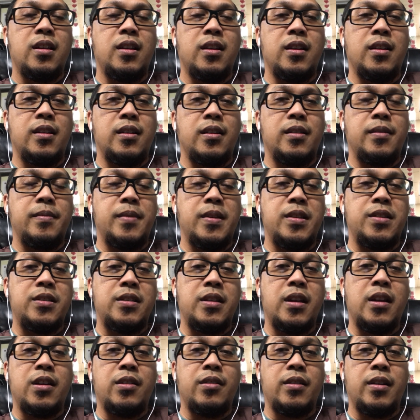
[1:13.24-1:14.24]
um,
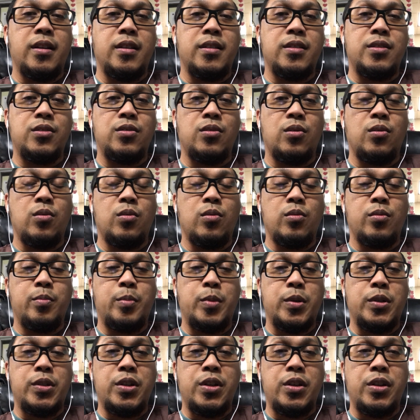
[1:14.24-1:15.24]
etc. So
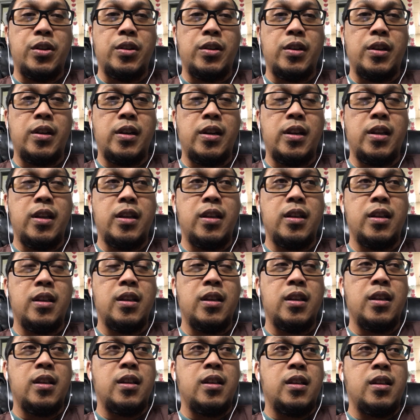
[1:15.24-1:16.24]
particularly
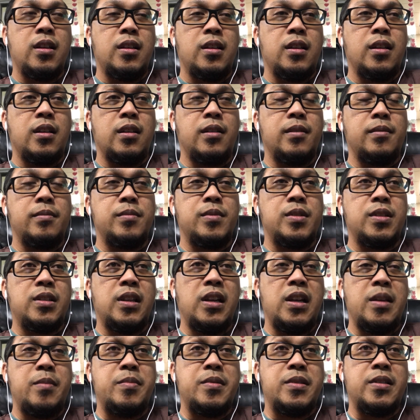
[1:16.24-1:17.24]
um,
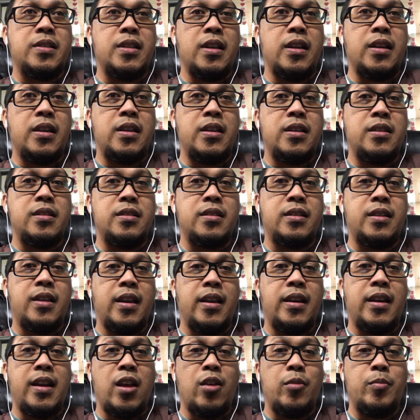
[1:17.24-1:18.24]
sleep studies
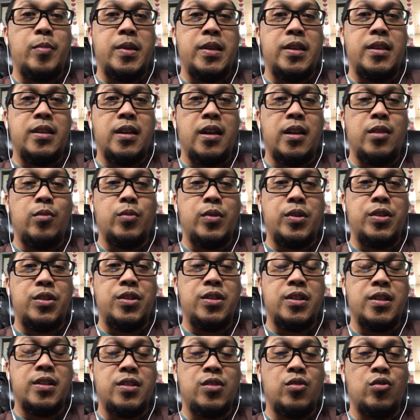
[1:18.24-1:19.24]
can now be done with
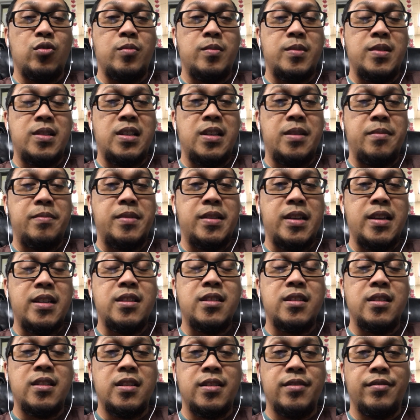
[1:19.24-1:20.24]
just home sleep
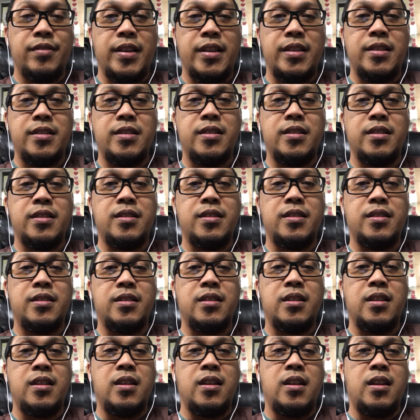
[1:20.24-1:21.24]
testing devices.
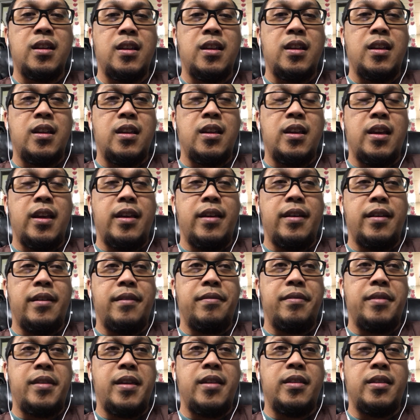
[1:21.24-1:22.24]

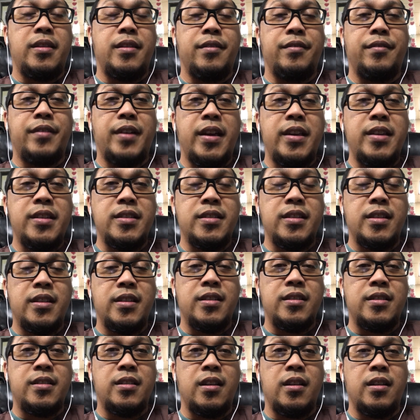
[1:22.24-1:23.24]
And then
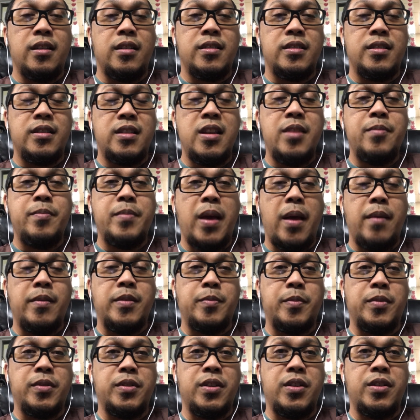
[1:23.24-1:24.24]
devices, uh, CPAPs,
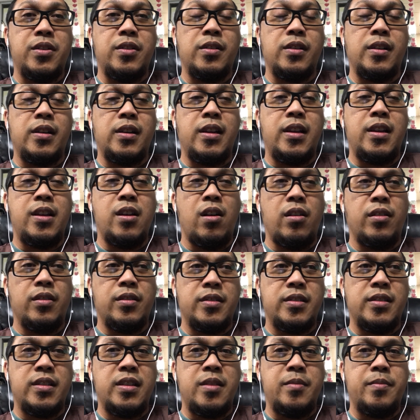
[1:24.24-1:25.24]
particularly auto
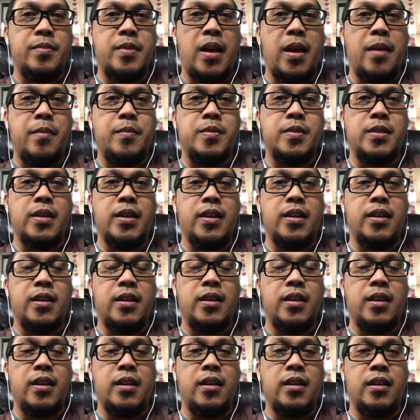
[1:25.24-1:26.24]
CPAPs
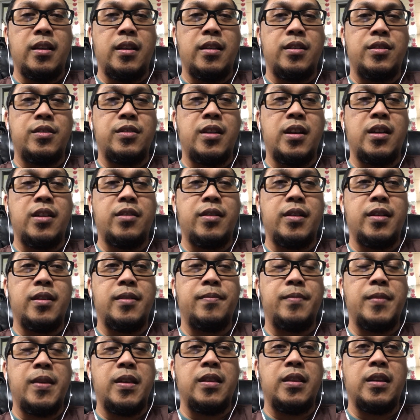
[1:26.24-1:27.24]
and uh, etc.
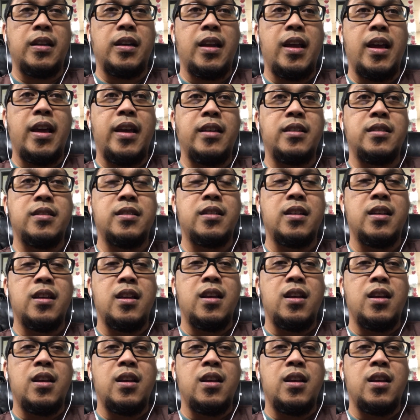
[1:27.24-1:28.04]
and the likes,